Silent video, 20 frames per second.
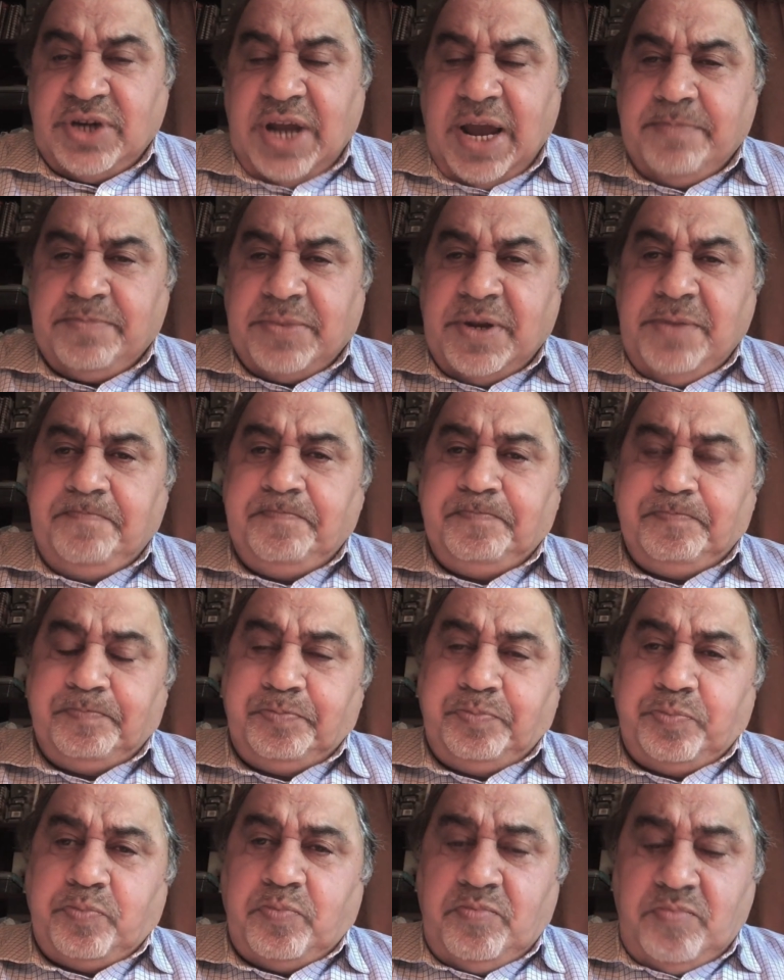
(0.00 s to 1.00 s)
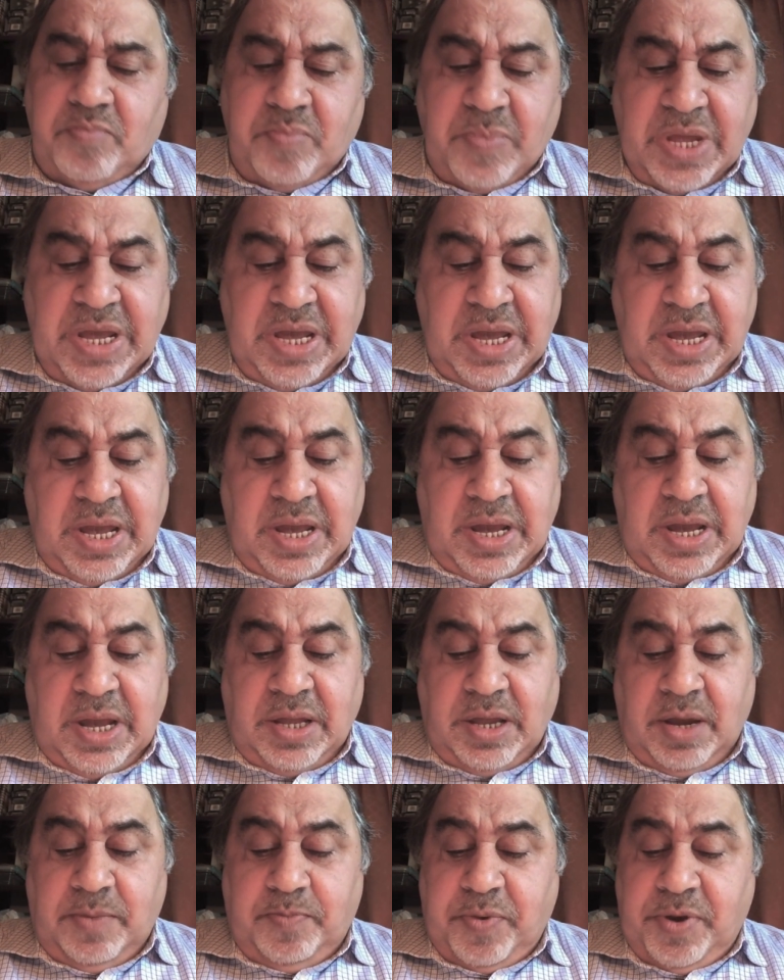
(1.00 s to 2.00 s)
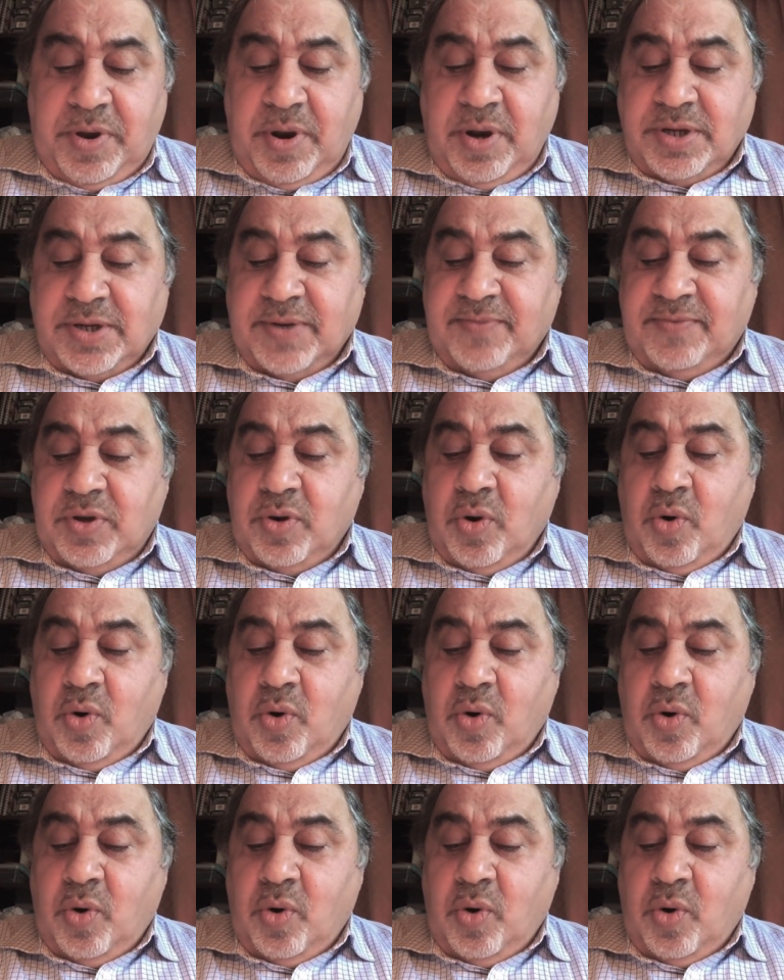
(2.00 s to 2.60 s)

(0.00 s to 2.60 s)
chapter, the appearance of the